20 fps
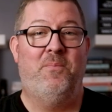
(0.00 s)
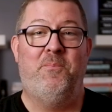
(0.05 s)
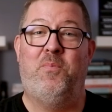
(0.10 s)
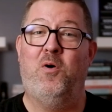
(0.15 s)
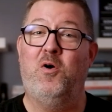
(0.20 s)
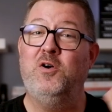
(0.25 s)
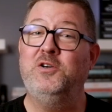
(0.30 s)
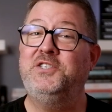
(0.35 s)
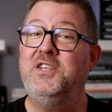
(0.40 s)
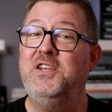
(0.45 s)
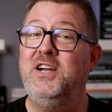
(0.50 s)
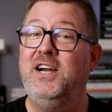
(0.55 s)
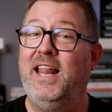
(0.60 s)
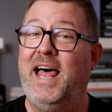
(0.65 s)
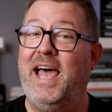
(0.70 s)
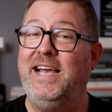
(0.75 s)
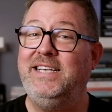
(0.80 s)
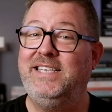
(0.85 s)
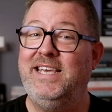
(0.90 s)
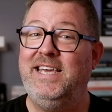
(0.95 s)

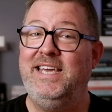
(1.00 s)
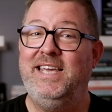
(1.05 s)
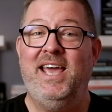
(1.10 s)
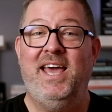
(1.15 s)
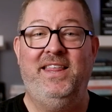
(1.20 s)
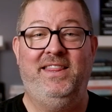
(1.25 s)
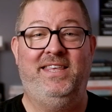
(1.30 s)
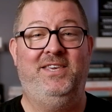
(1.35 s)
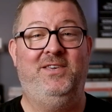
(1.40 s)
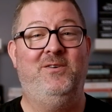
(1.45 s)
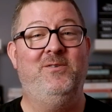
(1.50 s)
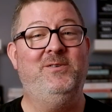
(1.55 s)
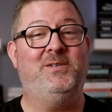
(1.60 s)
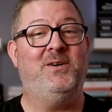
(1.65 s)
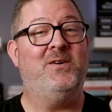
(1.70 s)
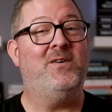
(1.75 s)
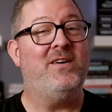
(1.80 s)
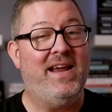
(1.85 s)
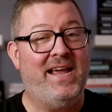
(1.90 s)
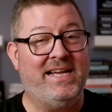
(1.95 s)
Personalizing the
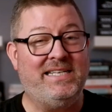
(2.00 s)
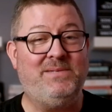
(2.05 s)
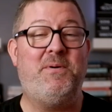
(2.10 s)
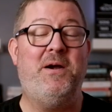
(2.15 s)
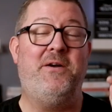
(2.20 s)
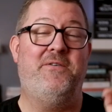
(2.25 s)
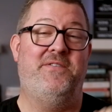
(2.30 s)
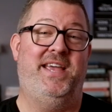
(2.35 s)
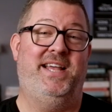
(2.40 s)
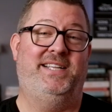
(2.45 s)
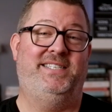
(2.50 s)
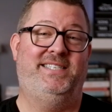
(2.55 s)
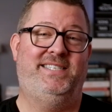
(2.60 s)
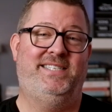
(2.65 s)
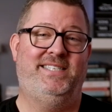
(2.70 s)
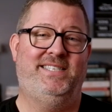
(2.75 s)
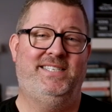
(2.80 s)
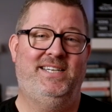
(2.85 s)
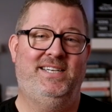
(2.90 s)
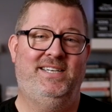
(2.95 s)
user
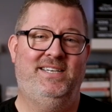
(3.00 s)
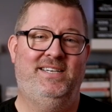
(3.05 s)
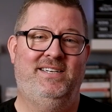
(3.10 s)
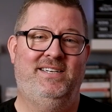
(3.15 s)
experience.